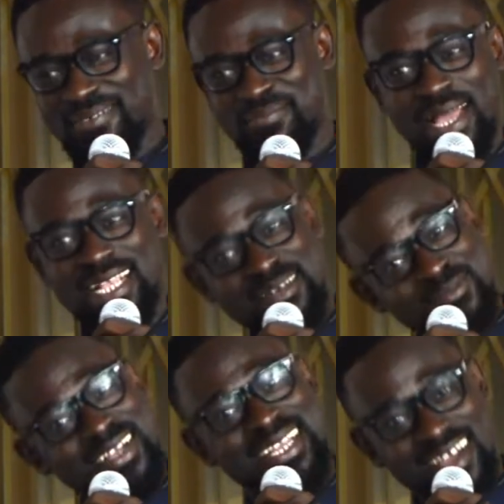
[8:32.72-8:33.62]
My young
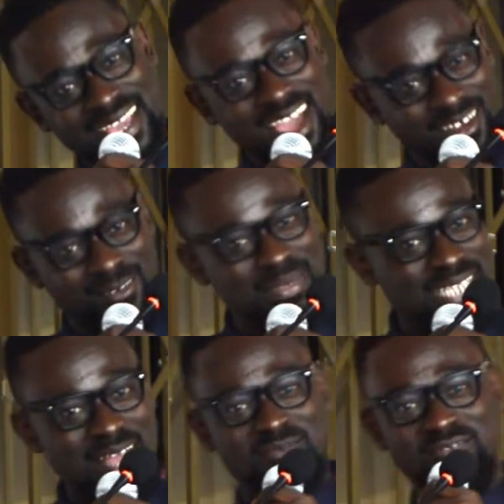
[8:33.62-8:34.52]
girl, no,
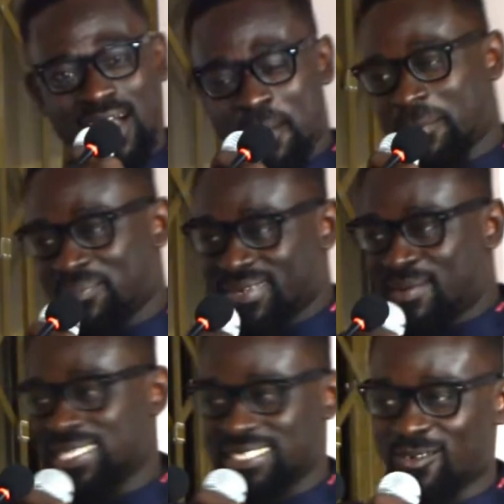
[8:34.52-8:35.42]

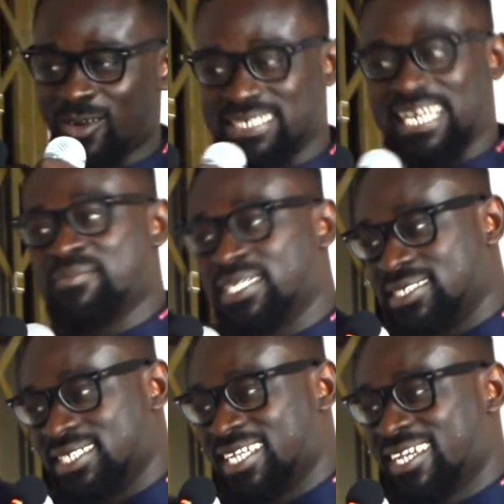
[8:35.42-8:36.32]
I said, go to the beach.
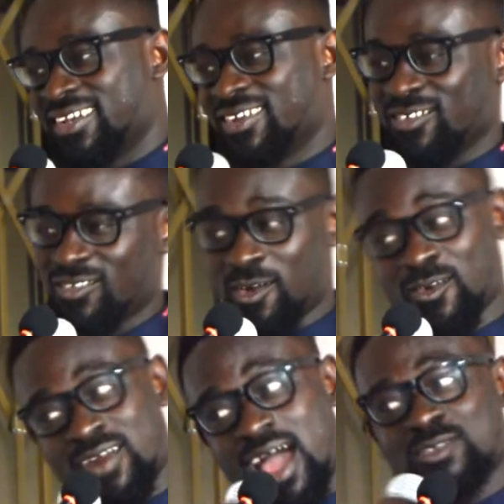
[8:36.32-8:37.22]
No, no,
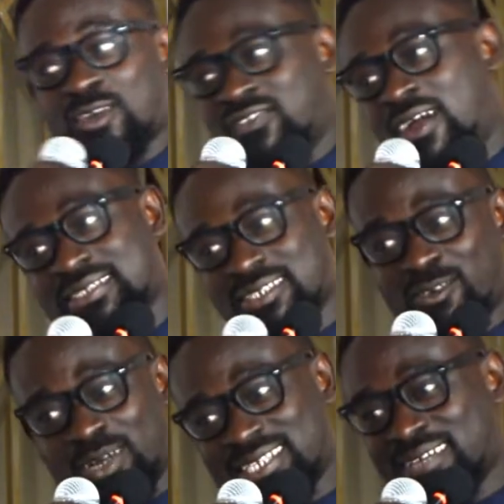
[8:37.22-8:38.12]
crowd of flies,
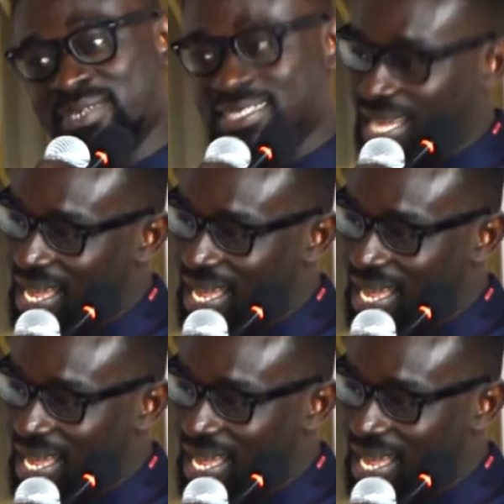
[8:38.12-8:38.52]
go to the beach.